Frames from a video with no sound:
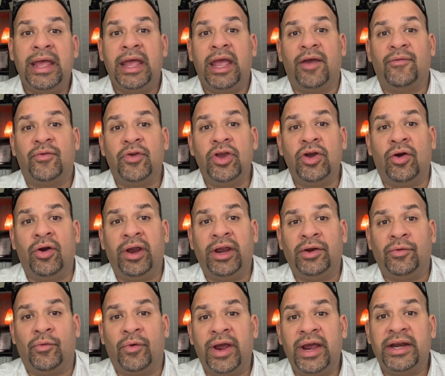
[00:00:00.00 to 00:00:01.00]
If you
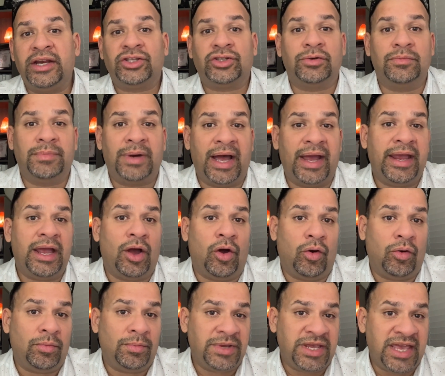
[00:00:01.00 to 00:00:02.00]
aren't ready to buy a
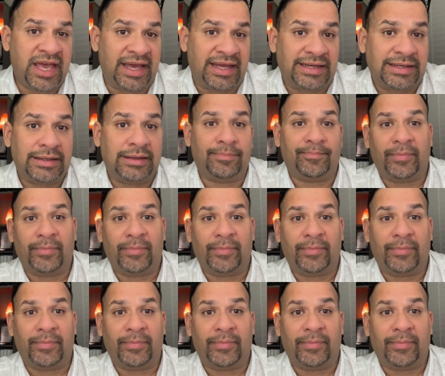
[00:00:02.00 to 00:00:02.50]
home yet,